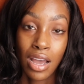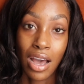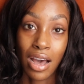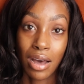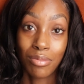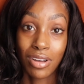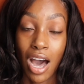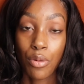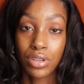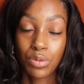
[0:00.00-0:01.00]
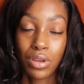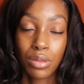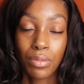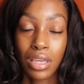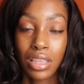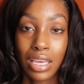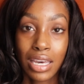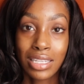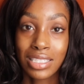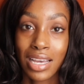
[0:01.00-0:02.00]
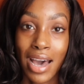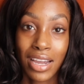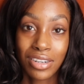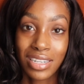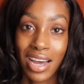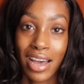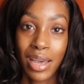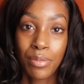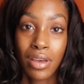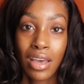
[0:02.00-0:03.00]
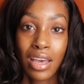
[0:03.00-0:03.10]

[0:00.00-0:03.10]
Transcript: God was with me the entire time.